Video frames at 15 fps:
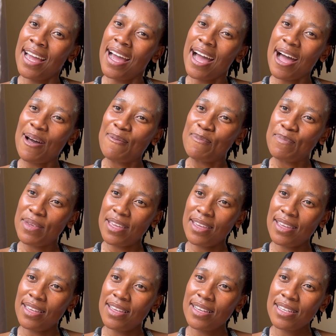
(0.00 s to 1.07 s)
um
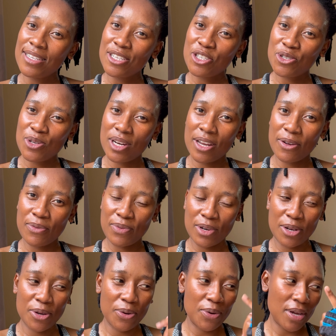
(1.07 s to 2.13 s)
be shooting a
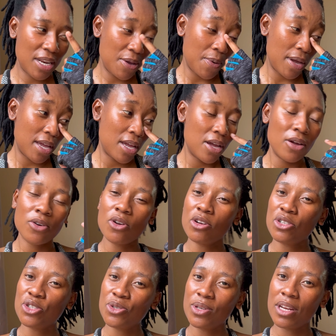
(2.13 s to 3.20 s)
video anyway
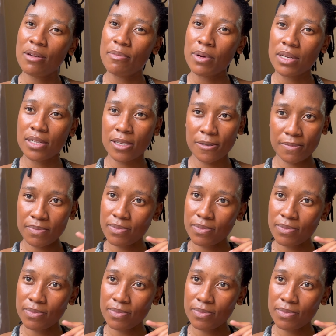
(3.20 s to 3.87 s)
not shooting but